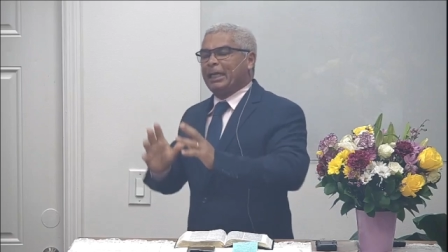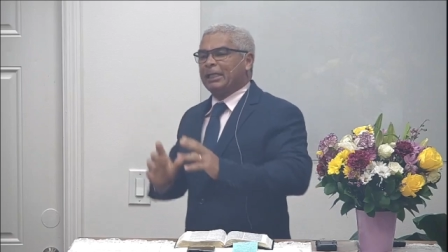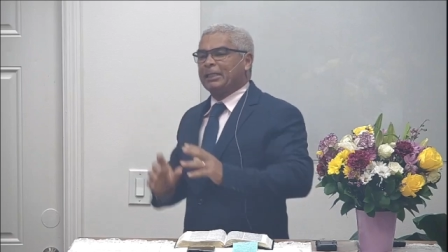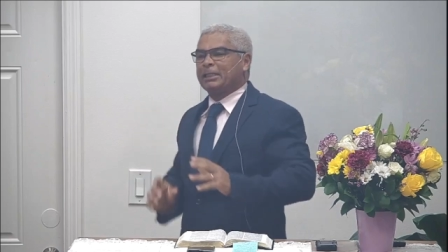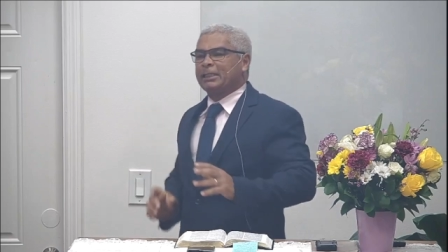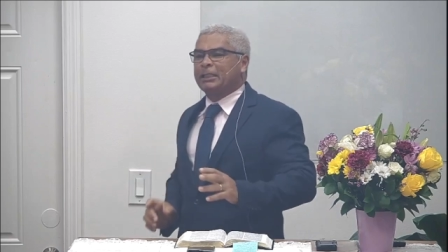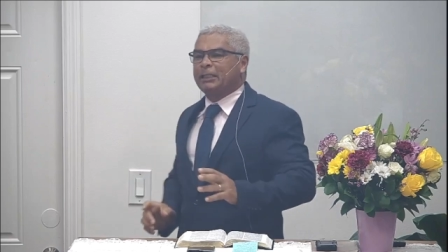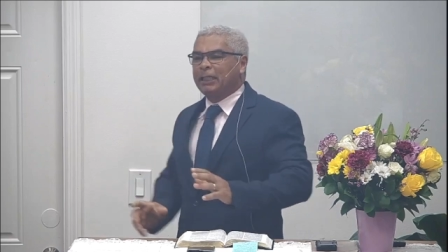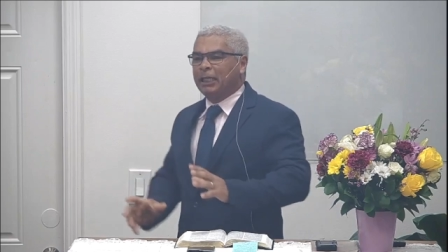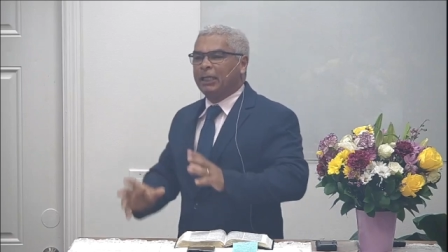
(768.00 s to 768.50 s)

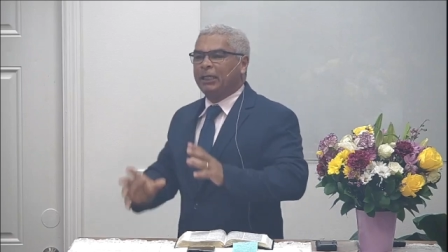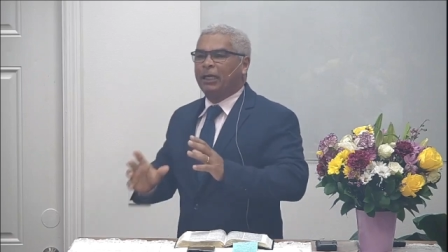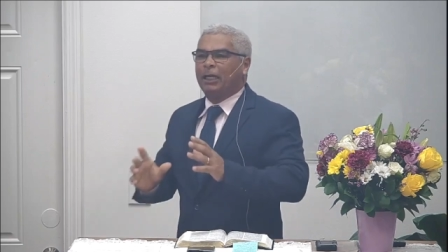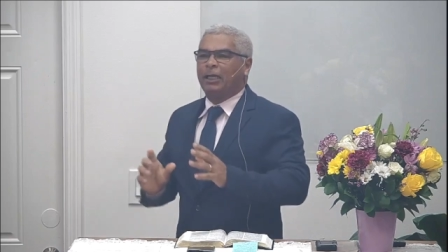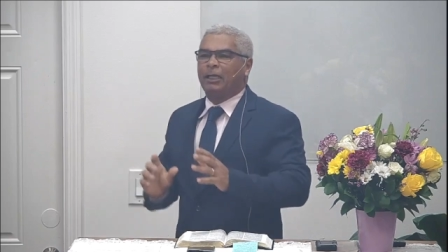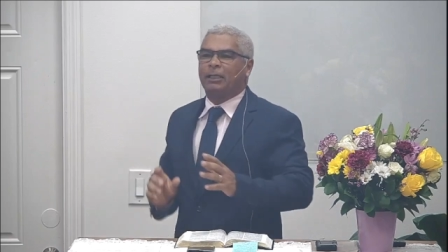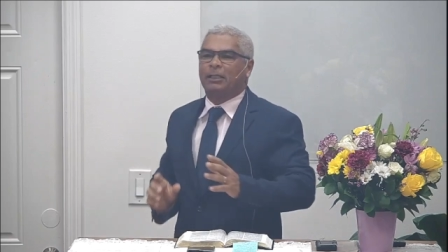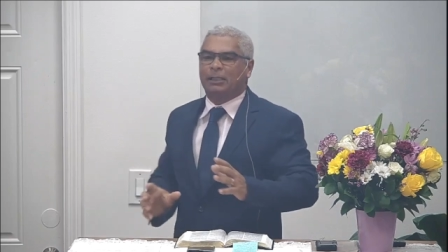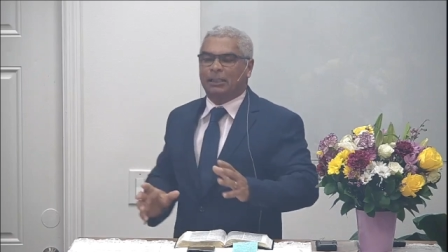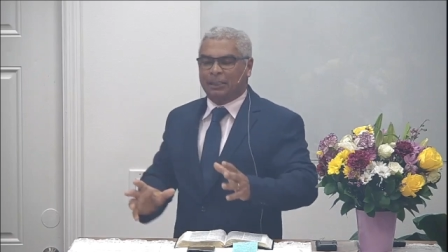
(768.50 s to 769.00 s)
So when he
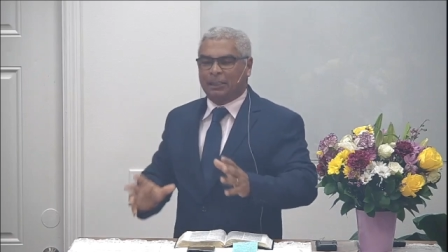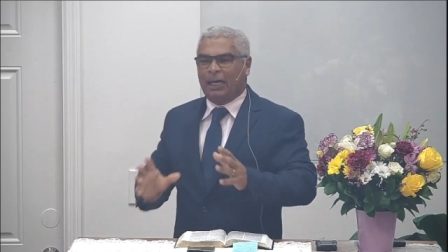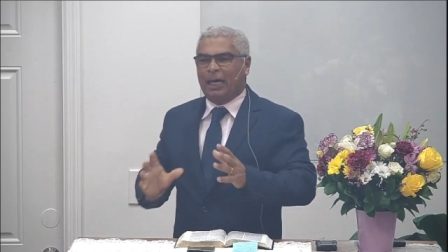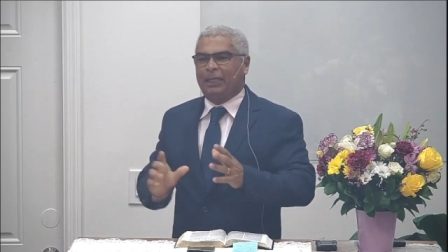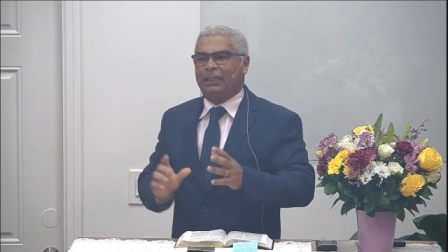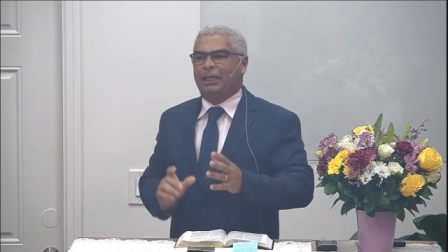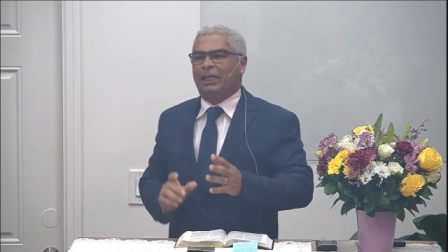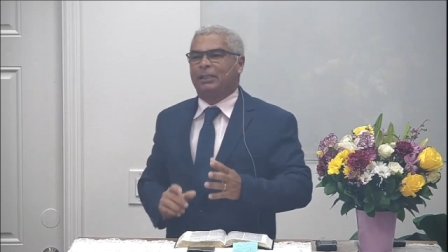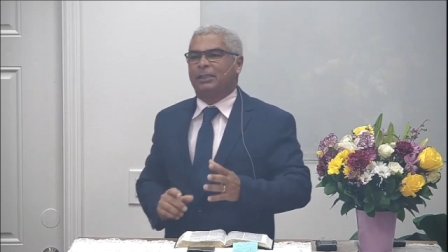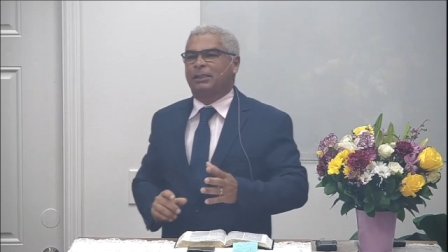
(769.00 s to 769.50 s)
leaves
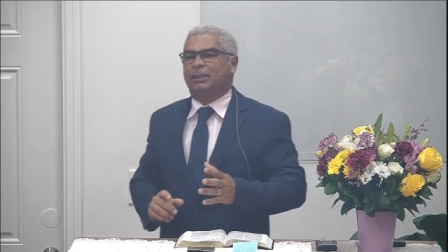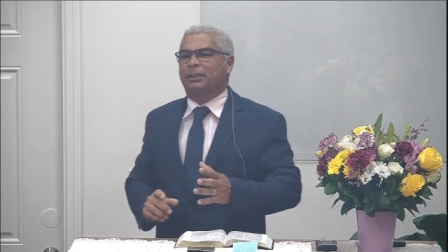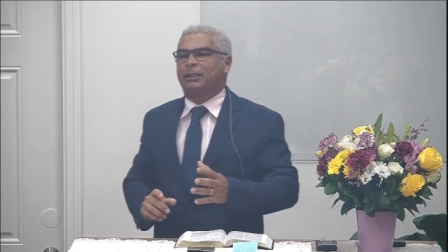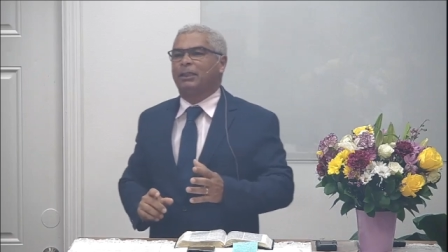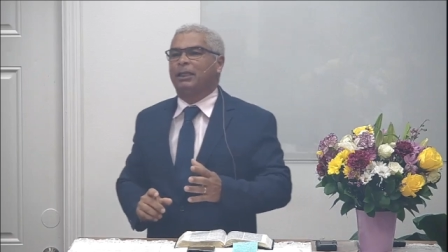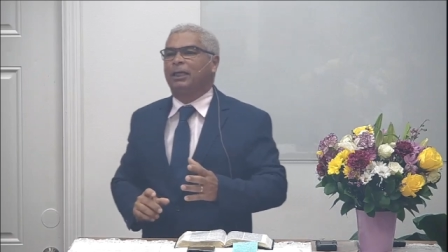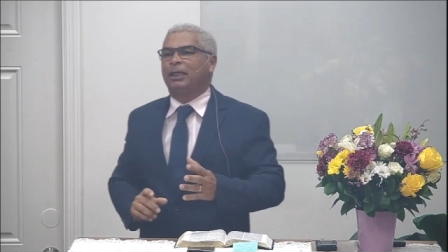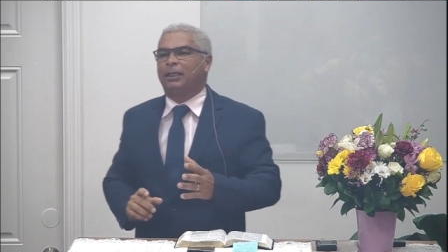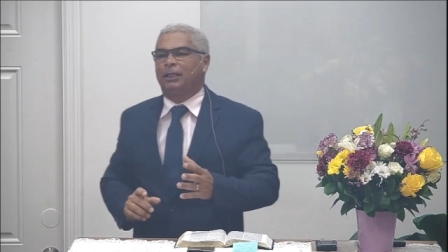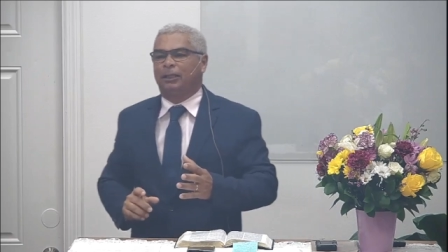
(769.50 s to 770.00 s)
Syria,
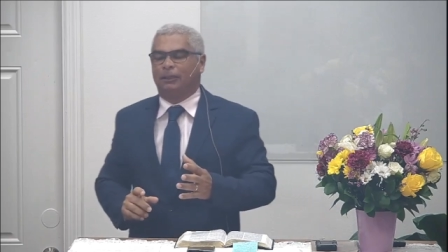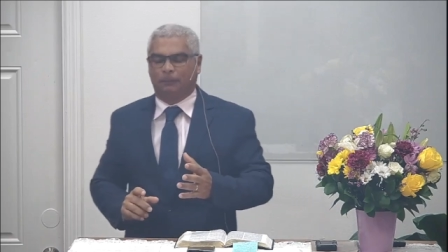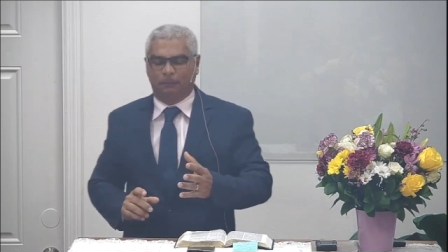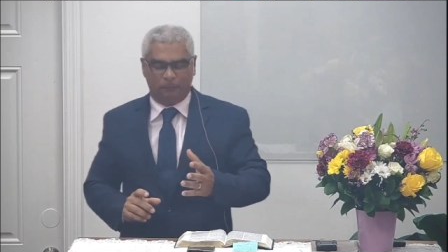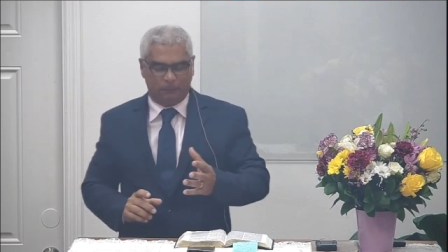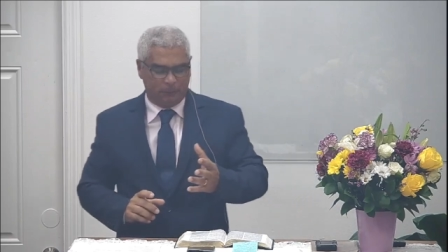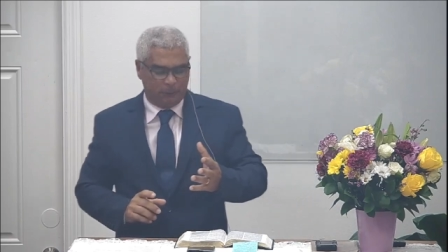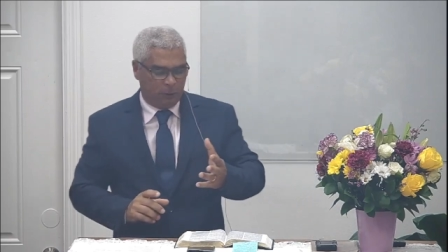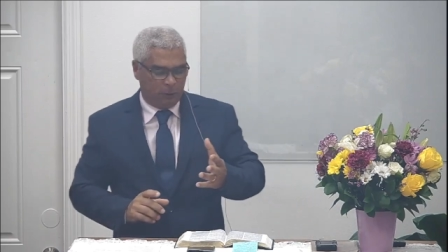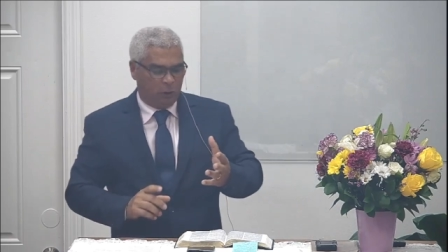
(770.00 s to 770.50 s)
he
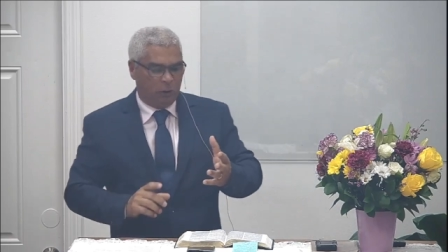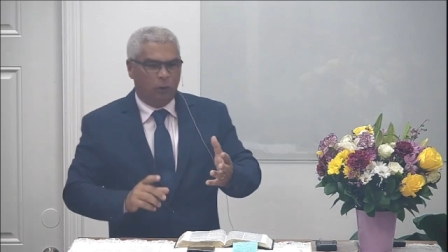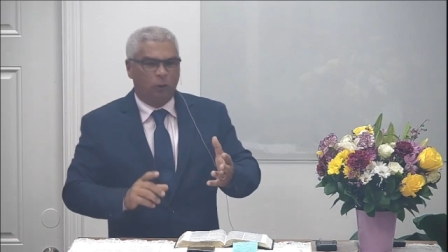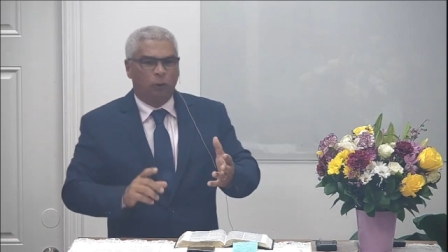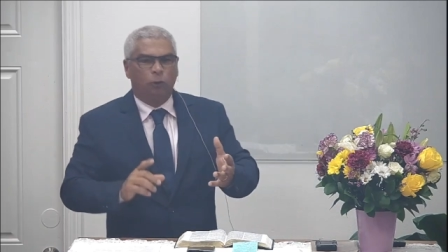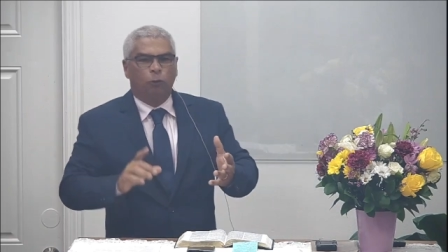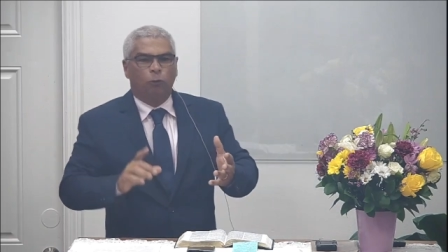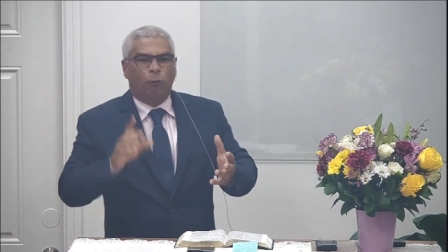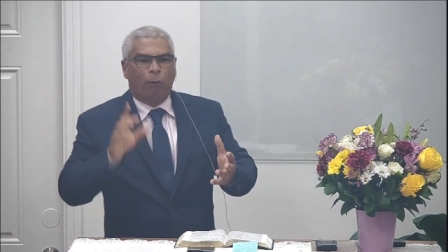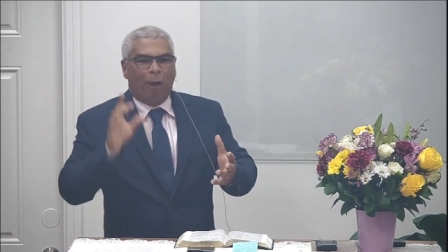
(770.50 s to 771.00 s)
leaves
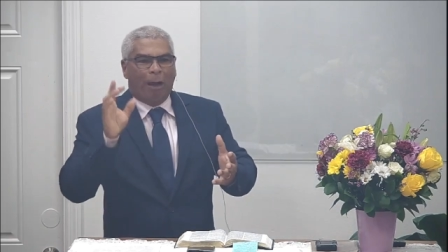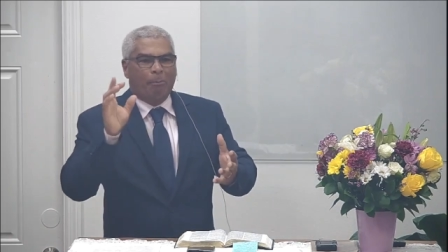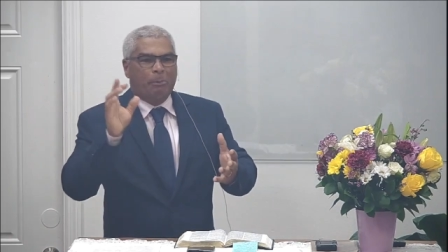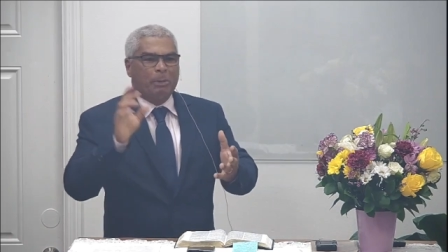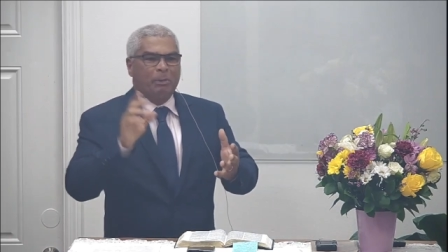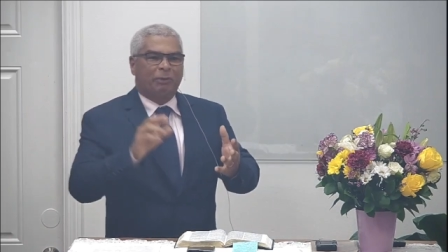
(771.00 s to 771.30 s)
Syria,